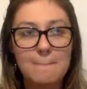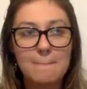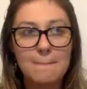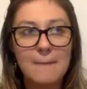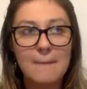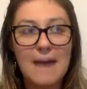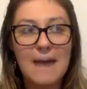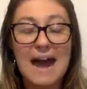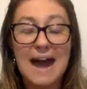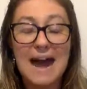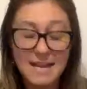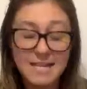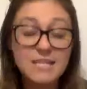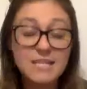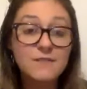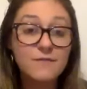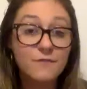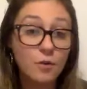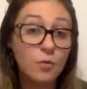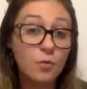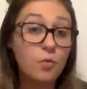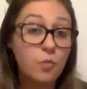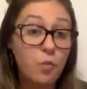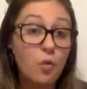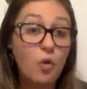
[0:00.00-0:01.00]
ask
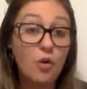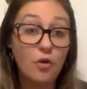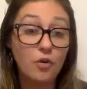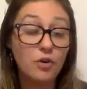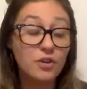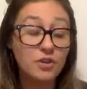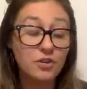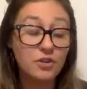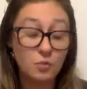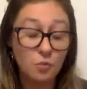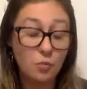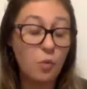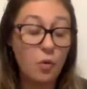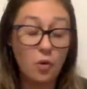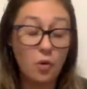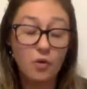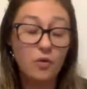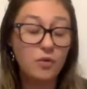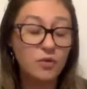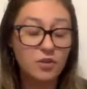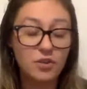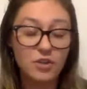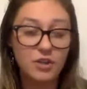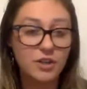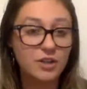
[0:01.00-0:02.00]
for what
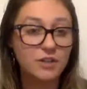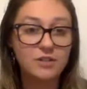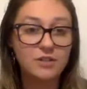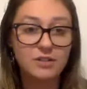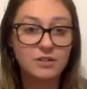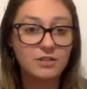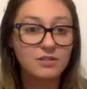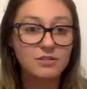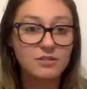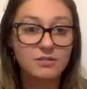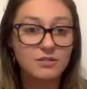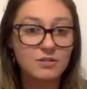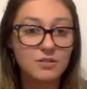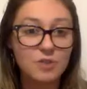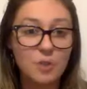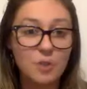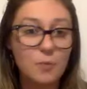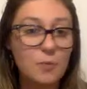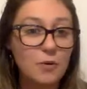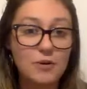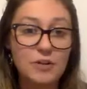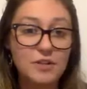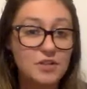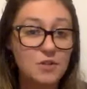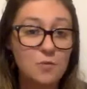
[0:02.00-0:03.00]
your
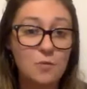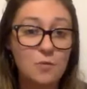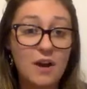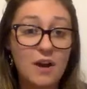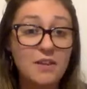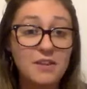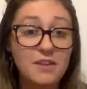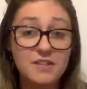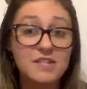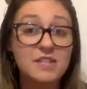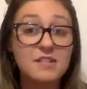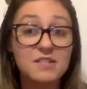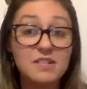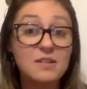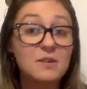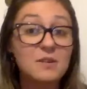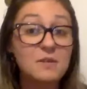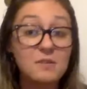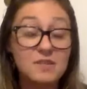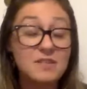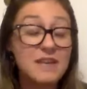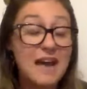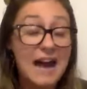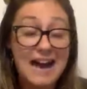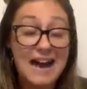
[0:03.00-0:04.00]
products are worth,
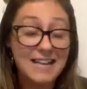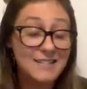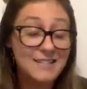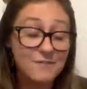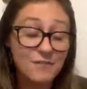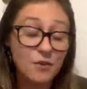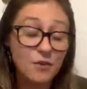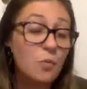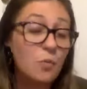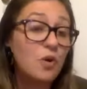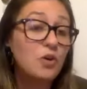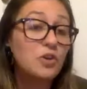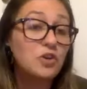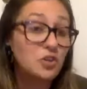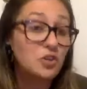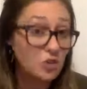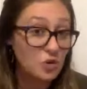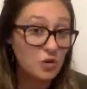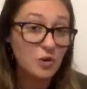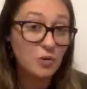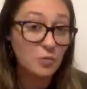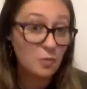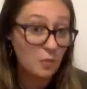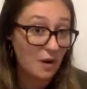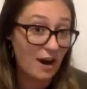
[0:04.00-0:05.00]
to ask for what
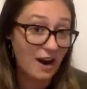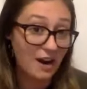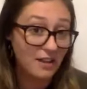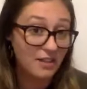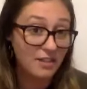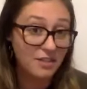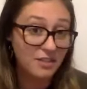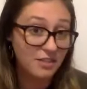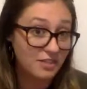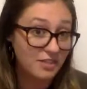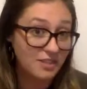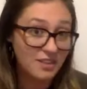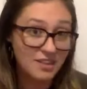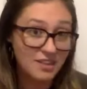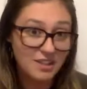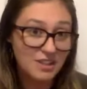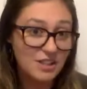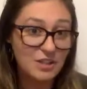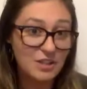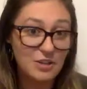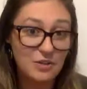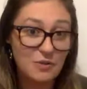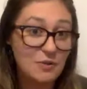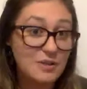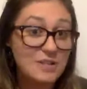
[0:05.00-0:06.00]
you're worth,
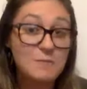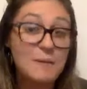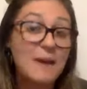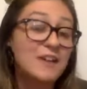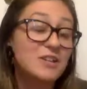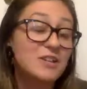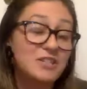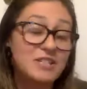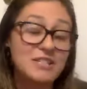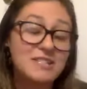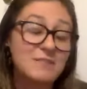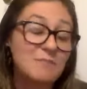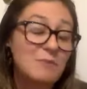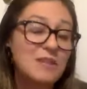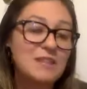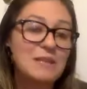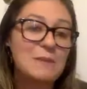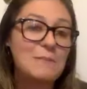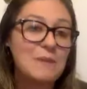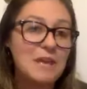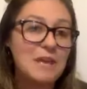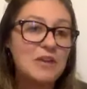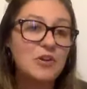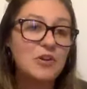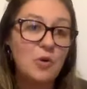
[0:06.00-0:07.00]
you know, especially with
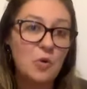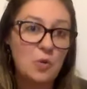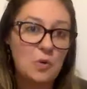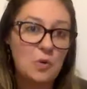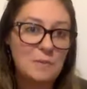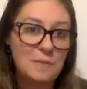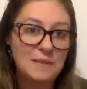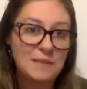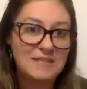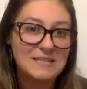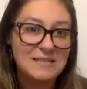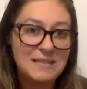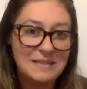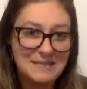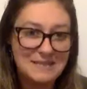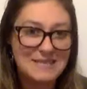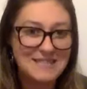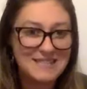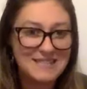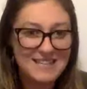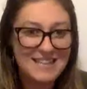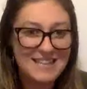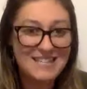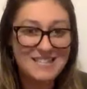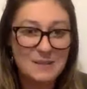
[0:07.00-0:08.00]
it being your own business?
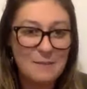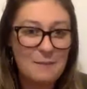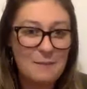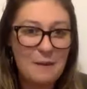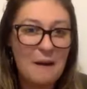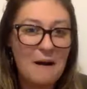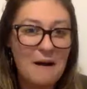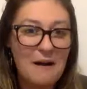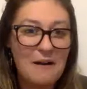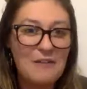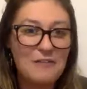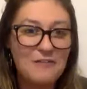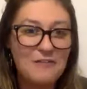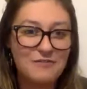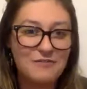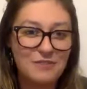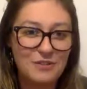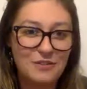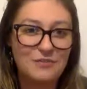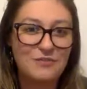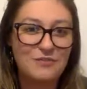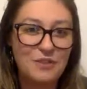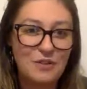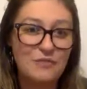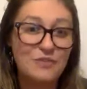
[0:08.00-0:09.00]
It's a part
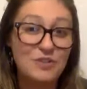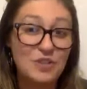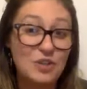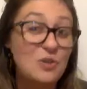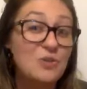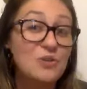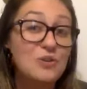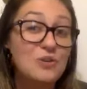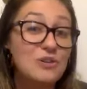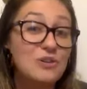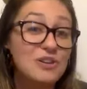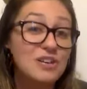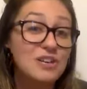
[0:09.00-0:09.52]
of you.